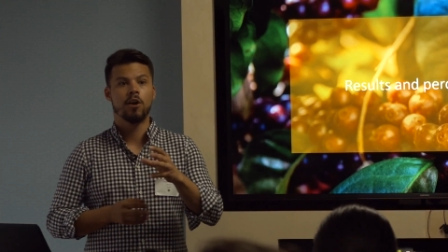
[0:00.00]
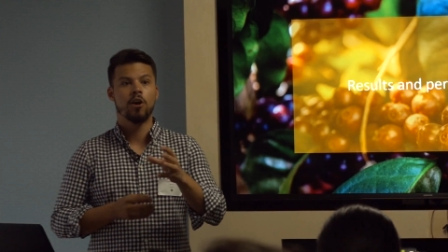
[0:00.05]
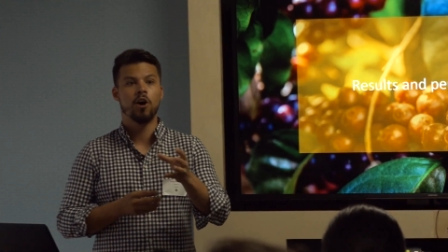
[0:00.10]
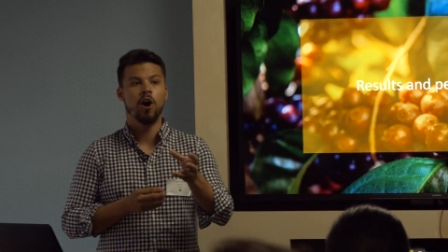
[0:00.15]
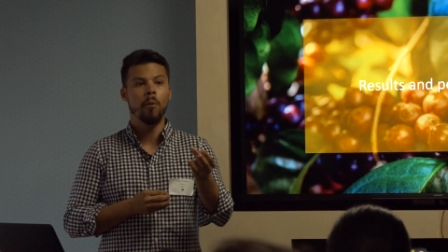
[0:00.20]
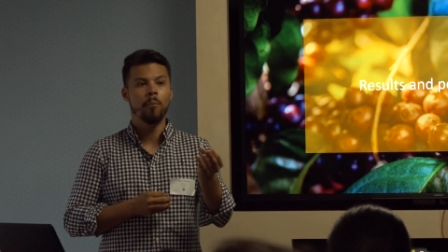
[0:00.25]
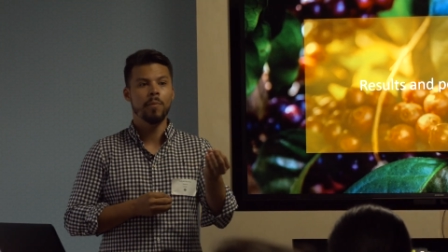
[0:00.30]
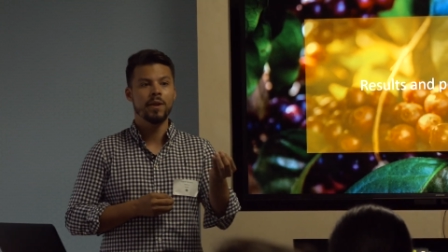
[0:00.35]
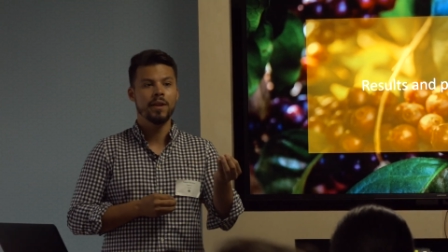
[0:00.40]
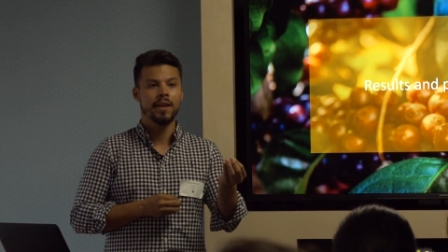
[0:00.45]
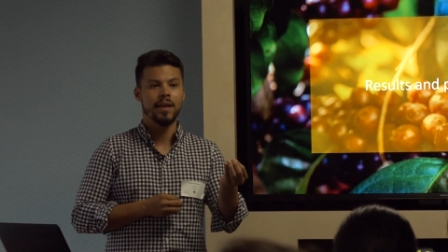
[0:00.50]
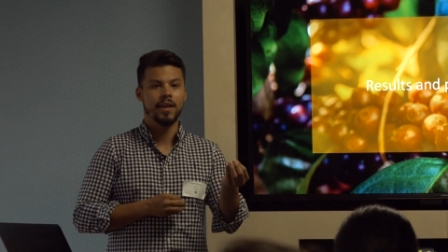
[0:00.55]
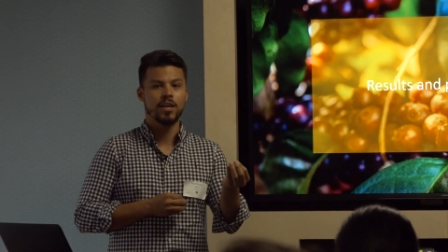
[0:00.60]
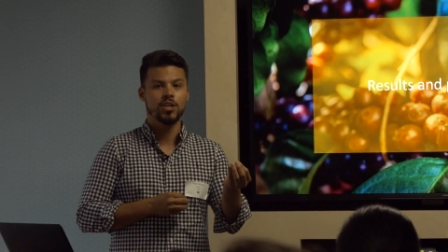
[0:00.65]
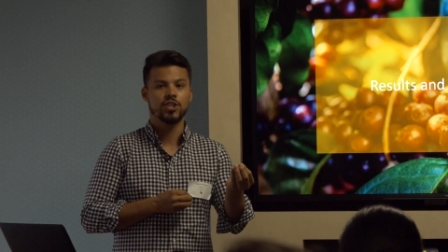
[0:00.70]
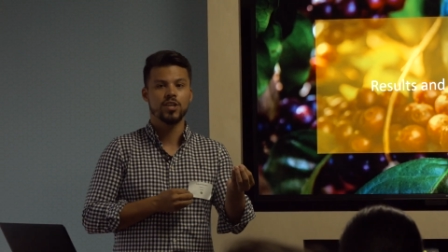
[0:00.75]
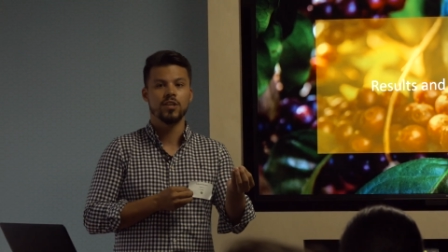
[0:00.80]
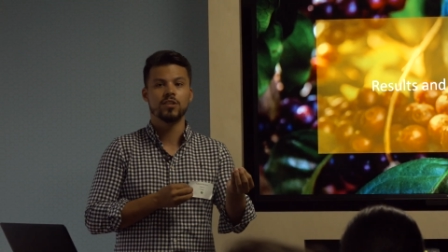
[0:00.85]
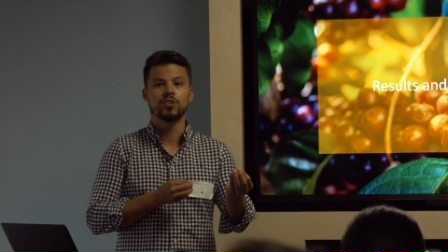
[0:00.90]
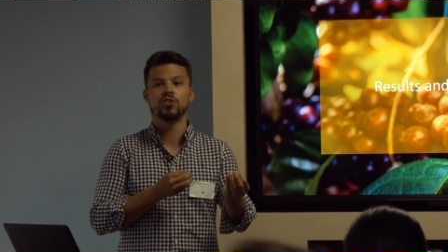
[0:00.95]

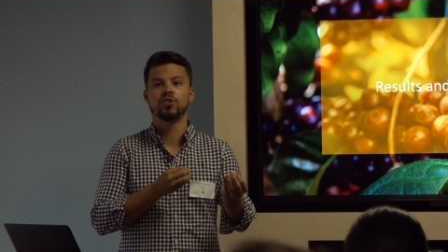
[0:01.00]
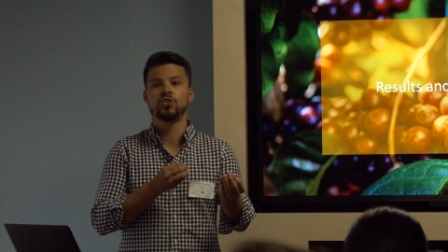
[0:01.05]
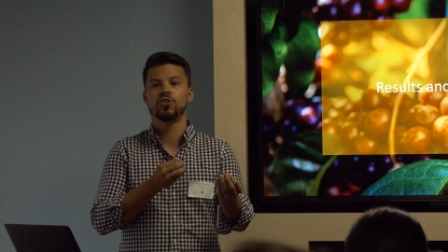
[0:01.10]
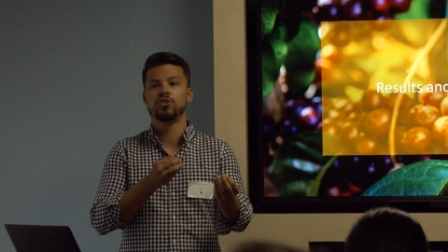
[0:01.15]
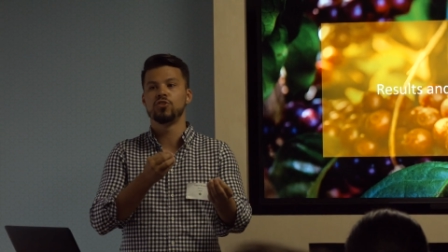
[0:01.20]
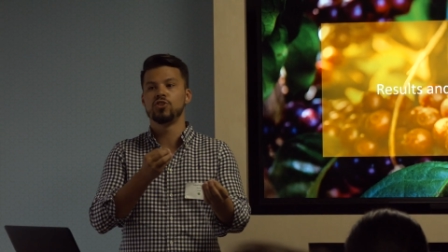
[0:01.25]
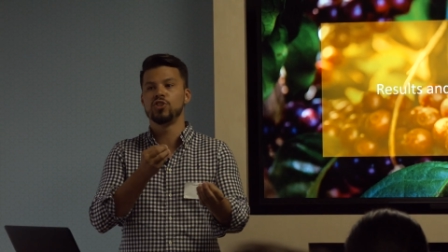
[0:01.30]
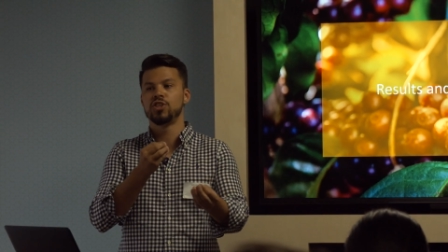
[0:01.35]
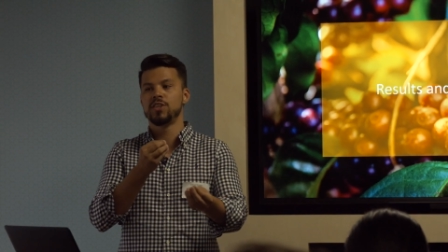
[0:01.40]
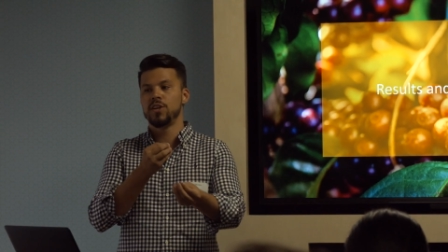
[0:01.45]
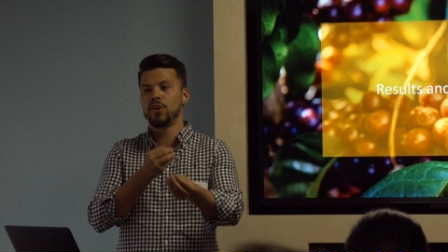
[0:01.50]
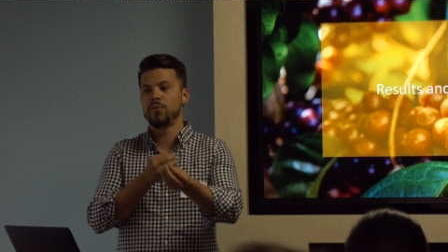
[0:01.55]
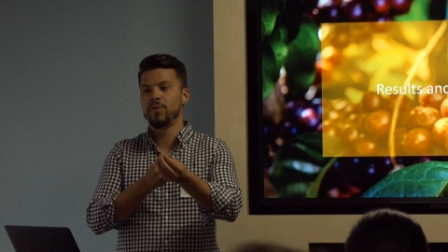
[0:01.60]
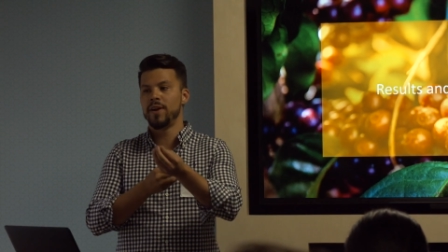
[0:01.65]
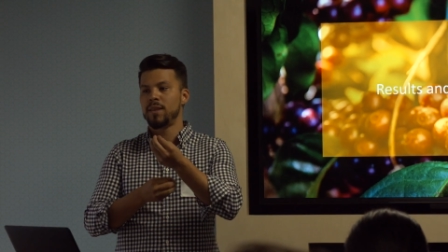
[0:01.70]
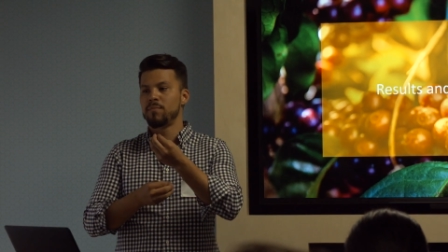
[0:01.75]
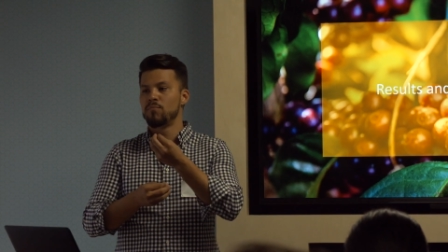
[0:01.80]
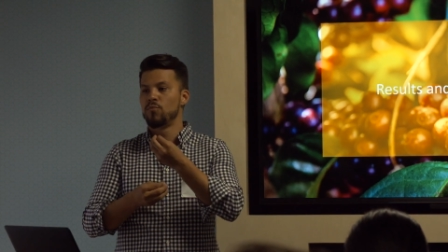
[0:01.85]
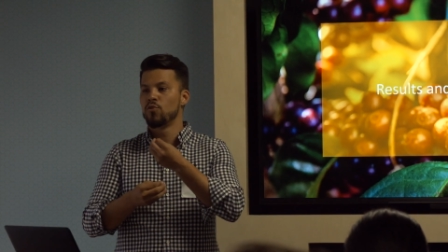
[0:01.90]
combinations should generate